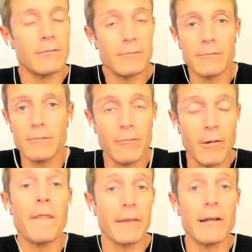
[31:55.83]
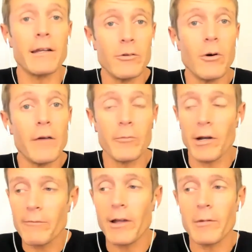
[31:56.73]
one thing that I do often when I
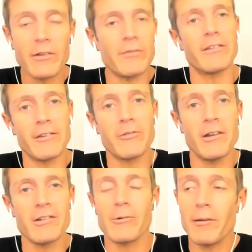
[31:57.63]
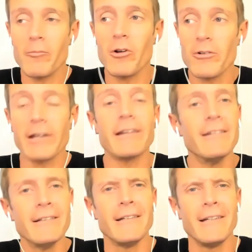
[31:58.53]
find myself in a situation where I'm wondering,
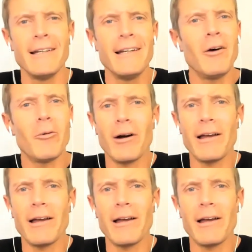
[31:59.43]
why the